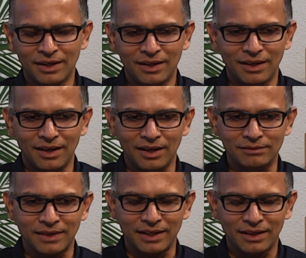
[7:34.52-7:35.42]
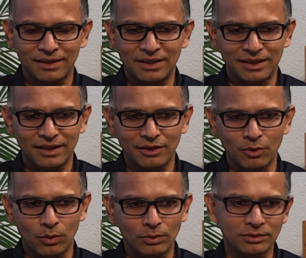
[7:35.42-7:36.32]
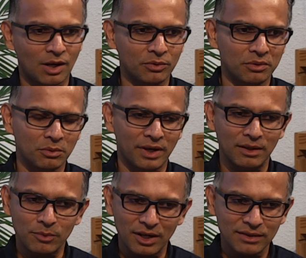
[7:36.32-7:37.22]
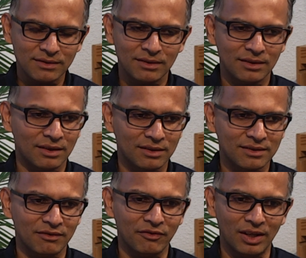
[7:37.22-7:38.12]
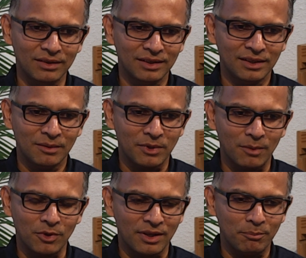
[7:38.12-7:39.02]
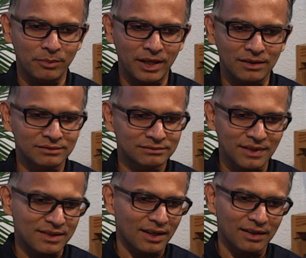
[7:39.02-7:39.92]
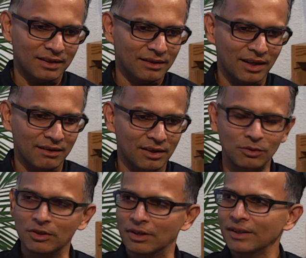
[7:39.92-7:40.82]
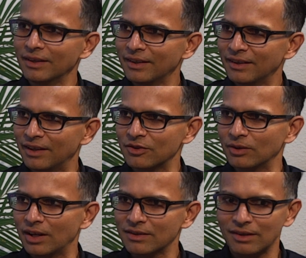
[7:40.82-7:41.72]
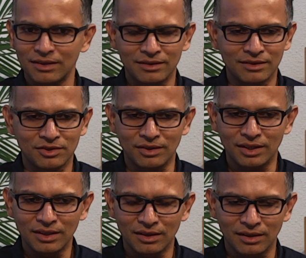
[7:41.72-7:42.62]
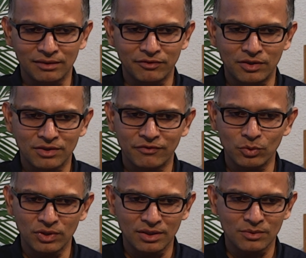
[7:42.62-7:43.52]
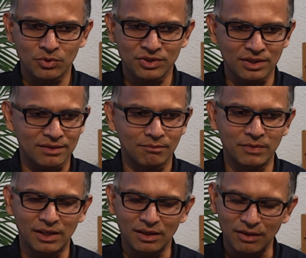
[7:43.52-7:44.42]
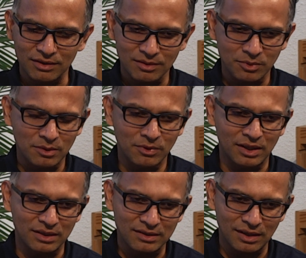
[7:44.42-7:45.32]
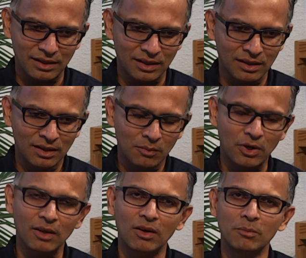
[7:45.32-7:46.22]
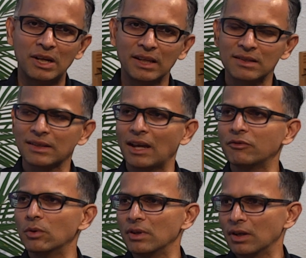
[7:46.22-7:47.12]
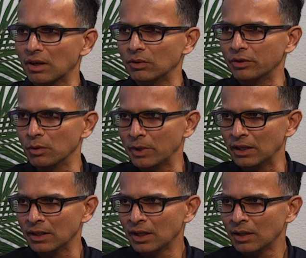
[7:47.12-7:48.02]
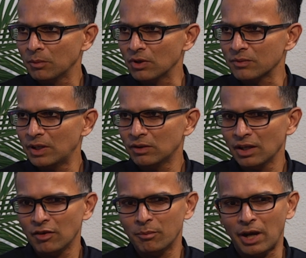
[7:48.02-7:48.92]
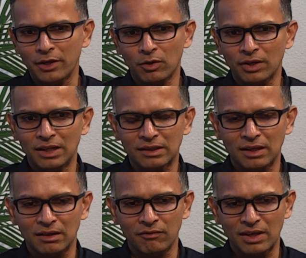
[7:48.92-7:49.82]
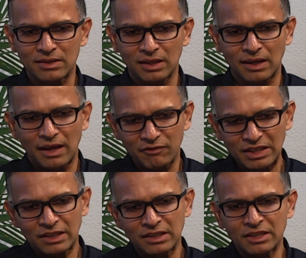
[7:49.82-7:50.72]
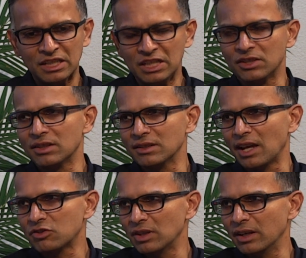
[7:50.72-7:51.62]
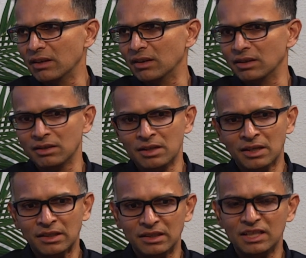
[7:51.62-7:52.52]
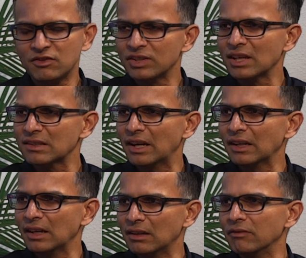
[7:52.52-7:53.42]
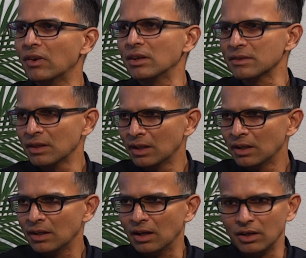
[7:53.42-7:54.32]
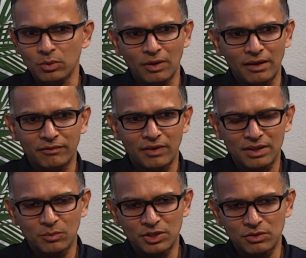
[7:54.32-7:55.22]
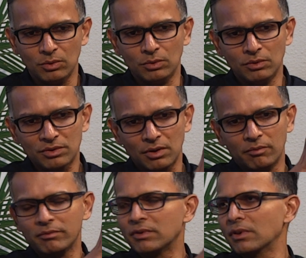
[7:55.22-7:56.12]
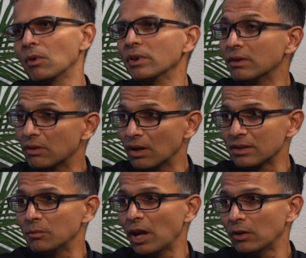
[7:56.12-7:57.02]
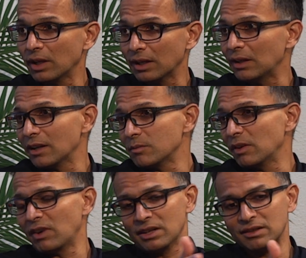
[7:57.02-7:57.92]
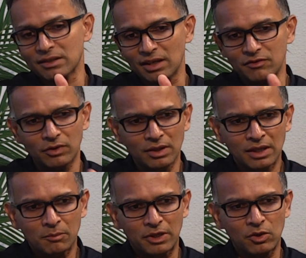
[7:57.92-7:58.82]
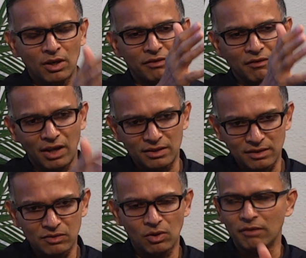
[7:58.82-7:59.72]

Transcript: I clearly know how to do enterprise stuff well, but I'm going to pick a second area to learn. And so that started the journey. The first few years was just meeting lots of people, understanding what I call building a scaffold around a domain. Because when you think of bio or healthcare investing, every little niche is actually a niche which has dedicated funds. You have funds which do sort of on drugs in biotech, and that has been very successful. Right. But you have devices, you have